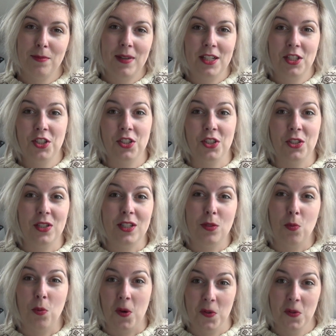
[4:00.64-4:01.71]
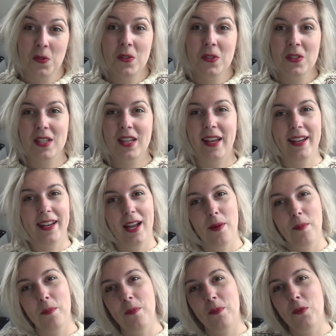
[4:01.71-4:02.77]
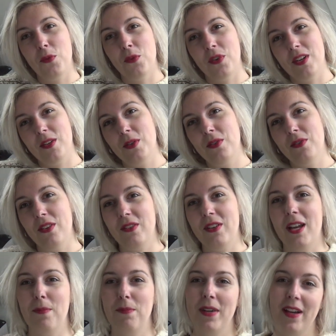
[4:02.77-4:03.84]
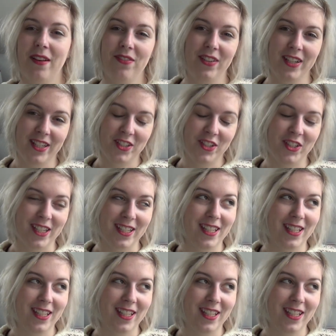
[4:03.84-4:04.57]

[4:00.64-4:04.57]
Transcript: makes sure it won't. And I'm very happy I finished it.